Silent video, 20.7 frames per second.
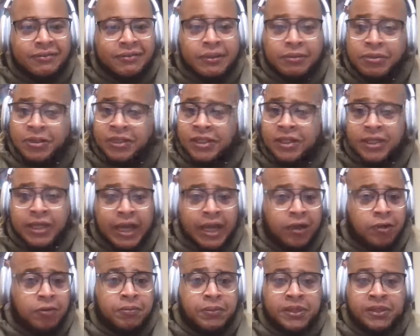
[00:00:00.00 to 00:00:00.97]
I'm still
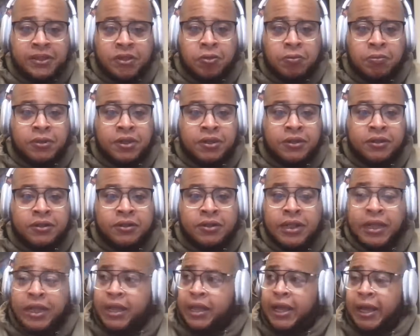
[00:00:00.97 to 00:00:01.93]
not gonna miss no meal.
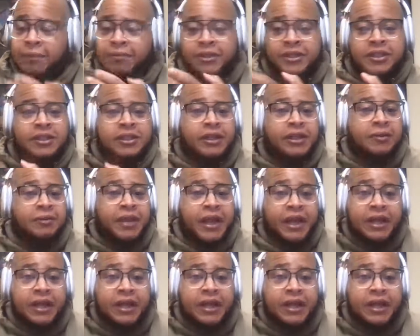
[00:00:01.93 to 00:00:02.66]
I'm gonna still come here.